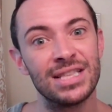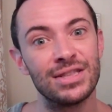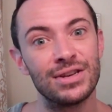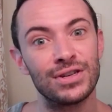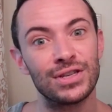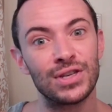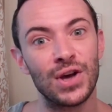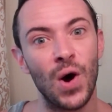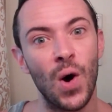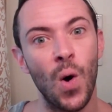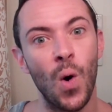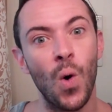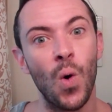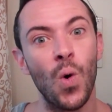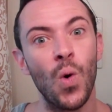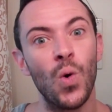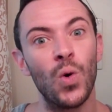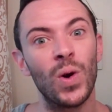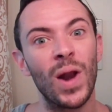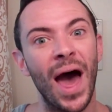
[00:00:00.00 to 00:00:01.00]
There's a
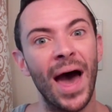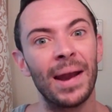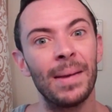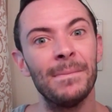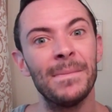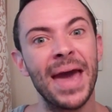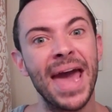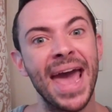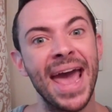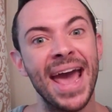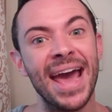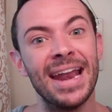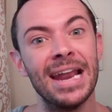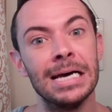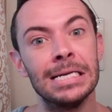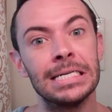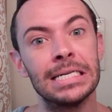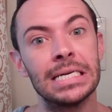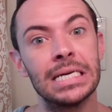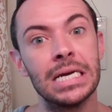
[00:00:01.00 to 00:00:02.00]
whole lot of man
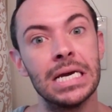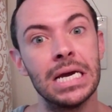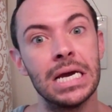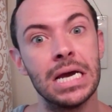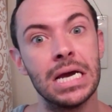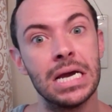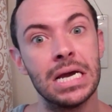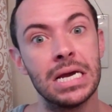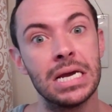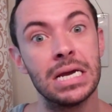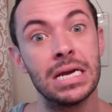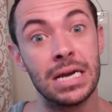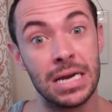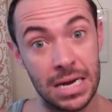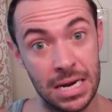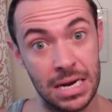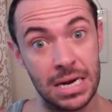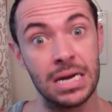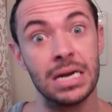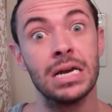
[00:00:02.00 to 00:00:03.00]
under here.
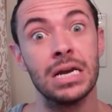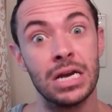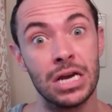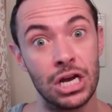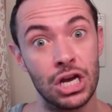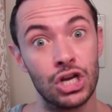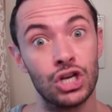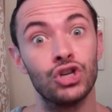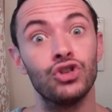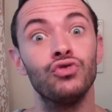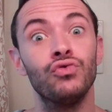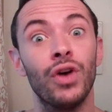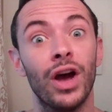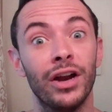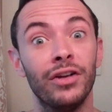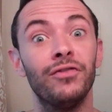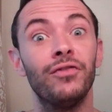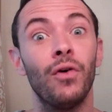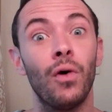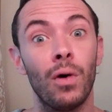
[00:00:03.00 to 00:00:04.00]
You
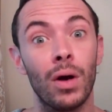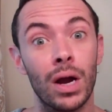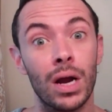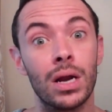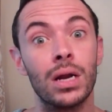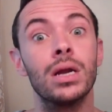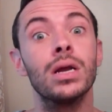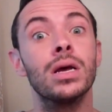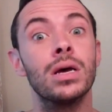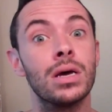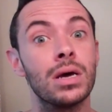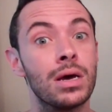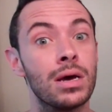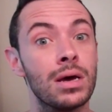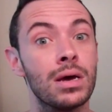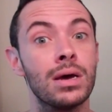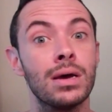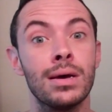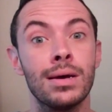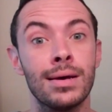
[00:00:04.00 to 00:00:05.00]
ready for it?
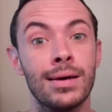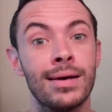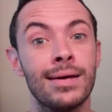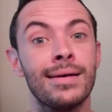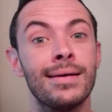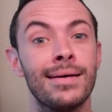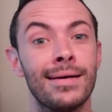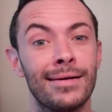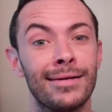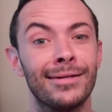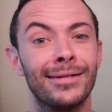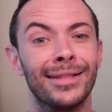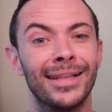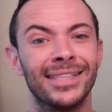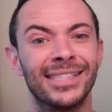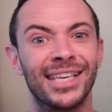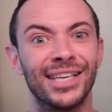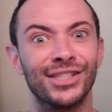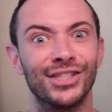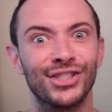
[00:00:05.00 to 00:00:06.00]

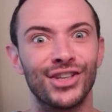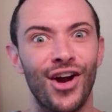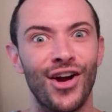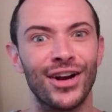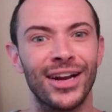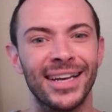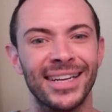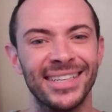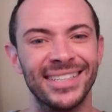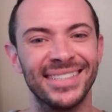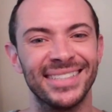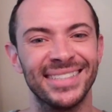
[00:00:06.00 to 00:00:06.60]
Let's get started.